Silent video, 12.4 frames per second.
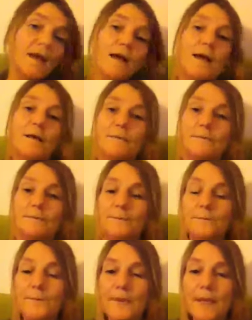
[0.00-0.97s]

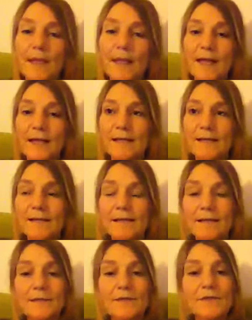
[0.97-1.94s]

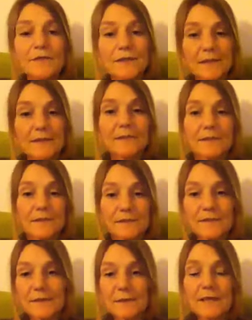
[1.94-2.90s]
And just
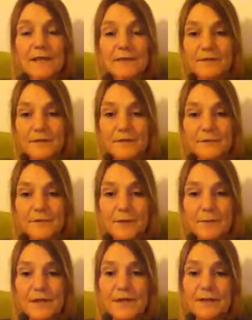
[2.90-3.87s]
so even if you
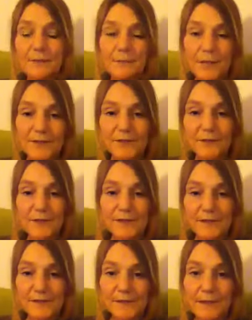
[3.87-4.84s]
don't eat, your blood sugar
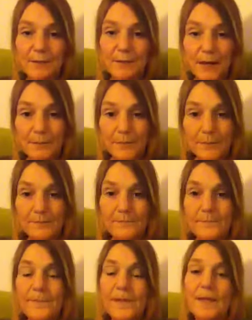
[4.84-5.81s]
doesn't go up.
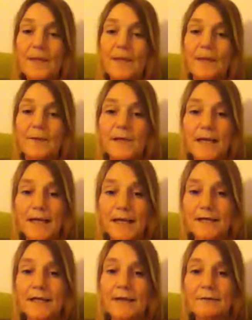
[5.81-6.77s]

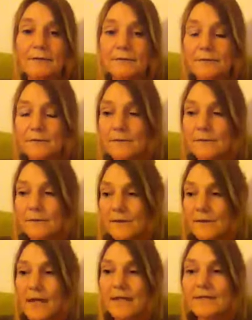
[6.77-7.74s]
Okay, now
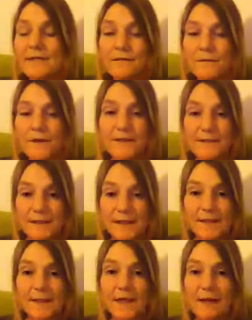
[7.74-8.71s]
that's the first
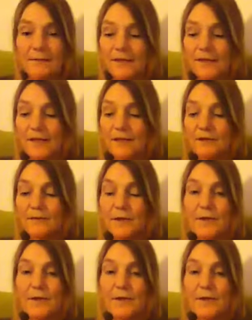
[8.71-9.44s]
thing that I'm thinking of.